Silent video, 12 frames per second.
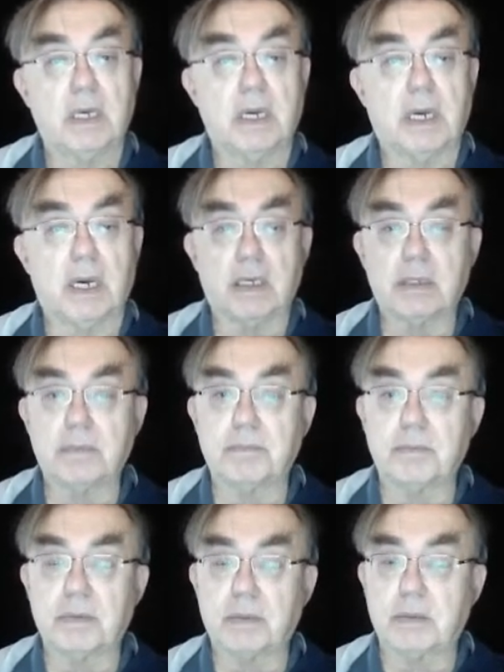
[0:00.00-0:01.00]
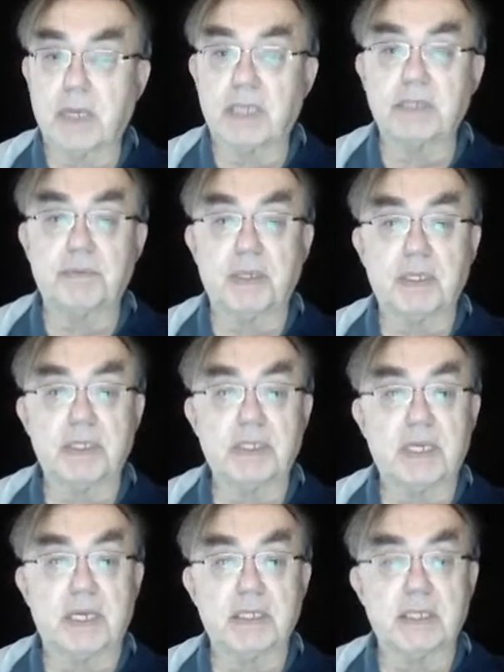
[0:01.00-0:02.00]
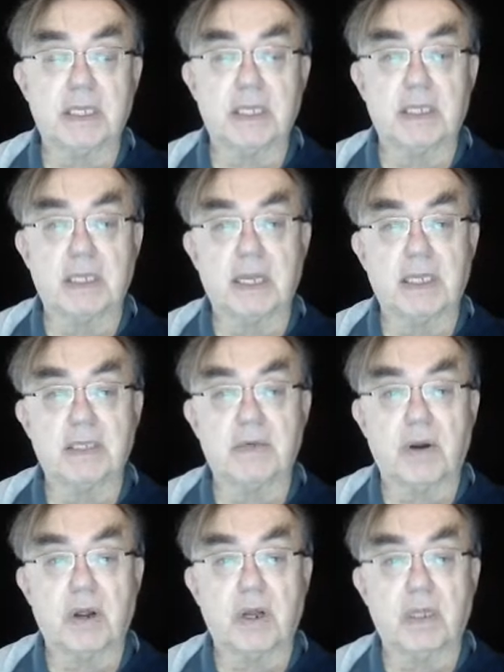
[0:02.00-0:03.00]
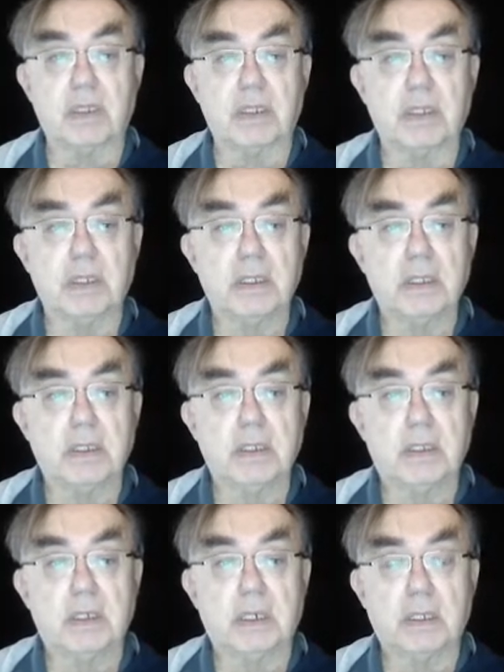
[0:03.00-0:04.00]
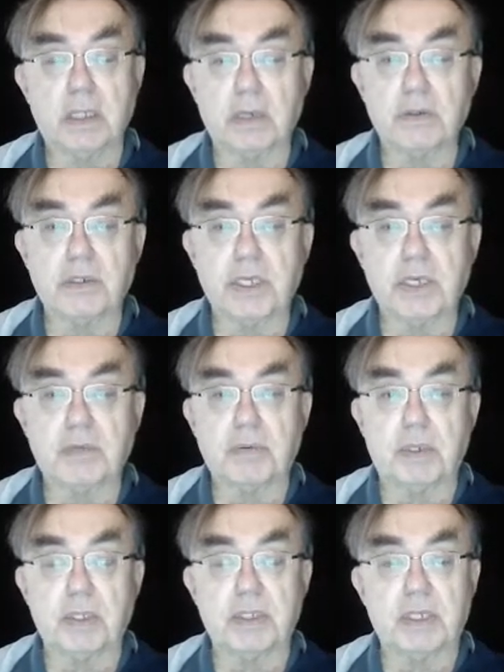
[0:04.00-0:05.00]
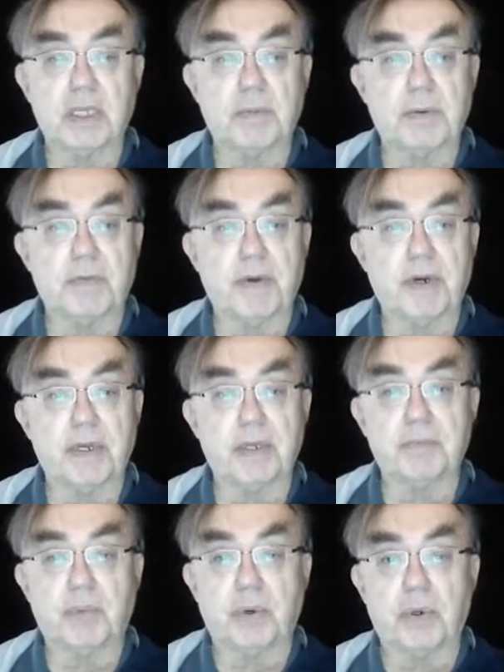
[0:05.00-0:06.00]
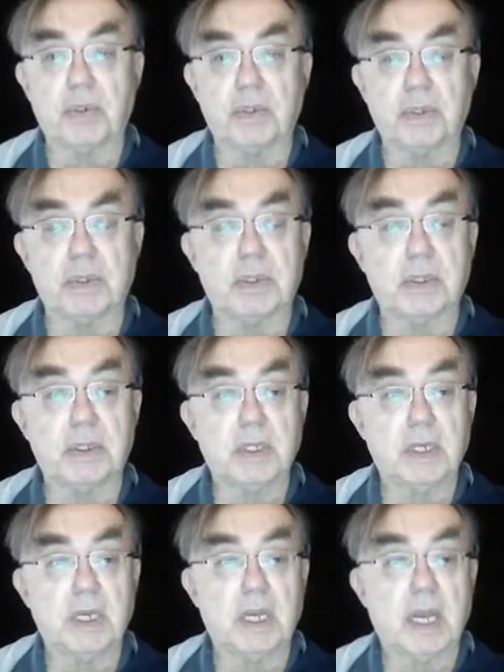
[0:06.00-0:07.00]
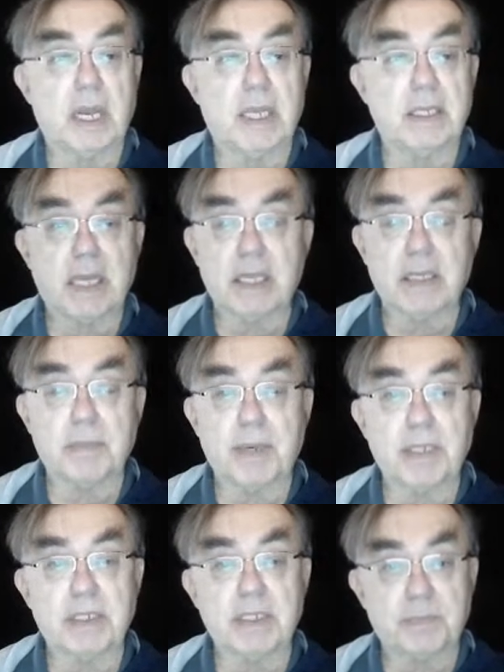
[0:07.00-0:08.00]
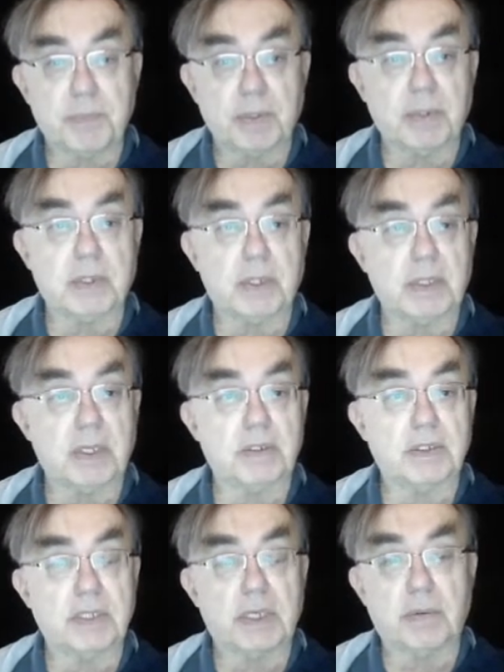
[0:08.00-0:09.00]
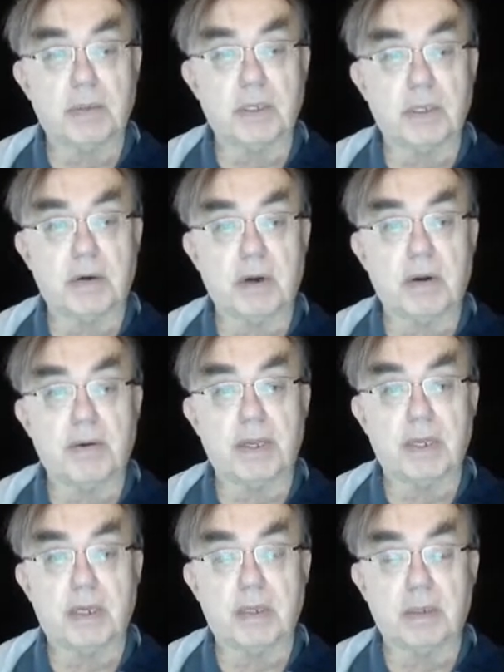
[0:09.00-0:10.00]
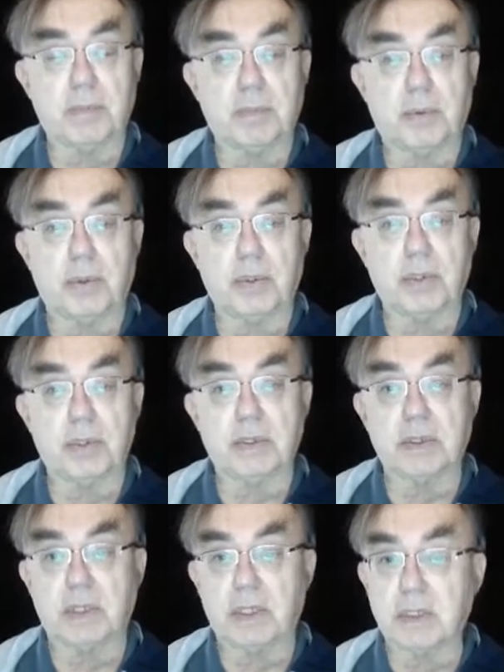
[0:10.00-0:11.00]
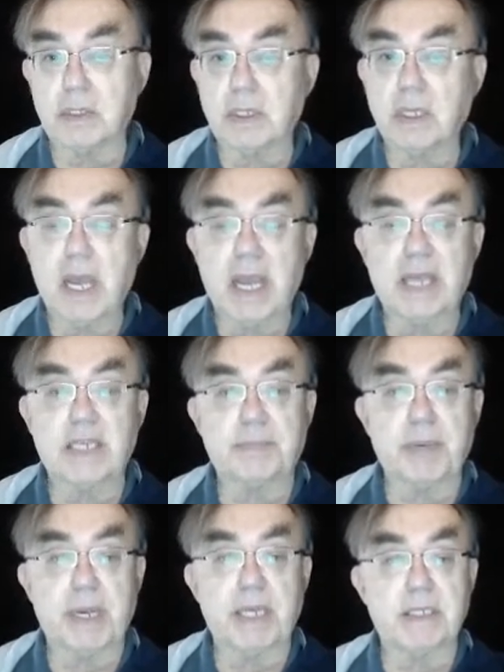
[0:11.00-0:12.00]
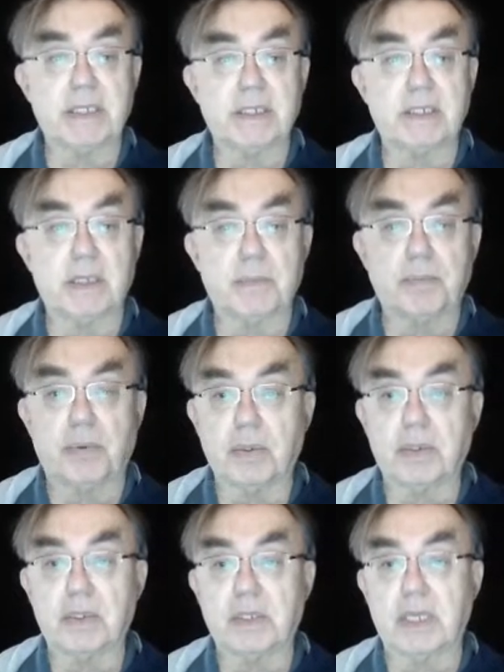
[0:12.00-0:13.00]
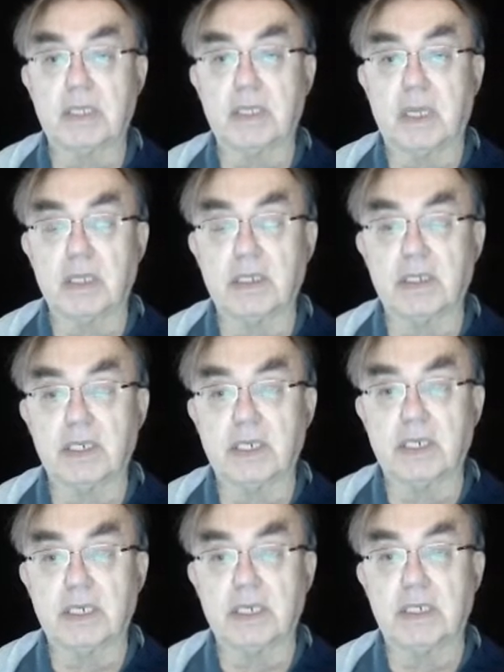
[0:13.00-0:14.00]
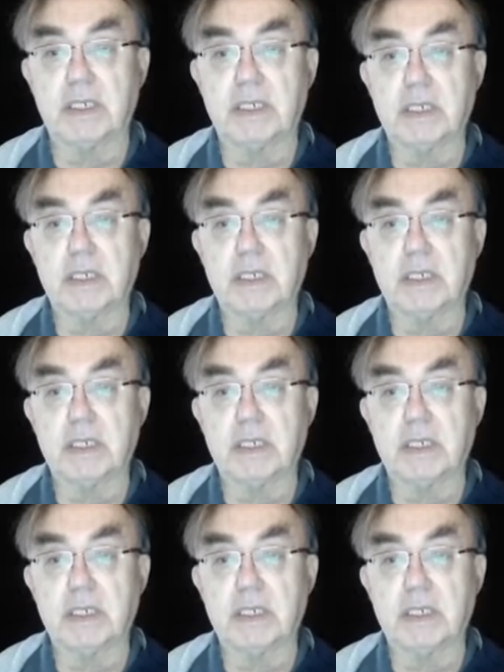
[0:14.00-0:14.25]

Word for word: Um, as we'll discuss a little later on, uh, NoSQL is going to be very important, and databases built on NoSQL are growing in importance. So HBase is an important technology here,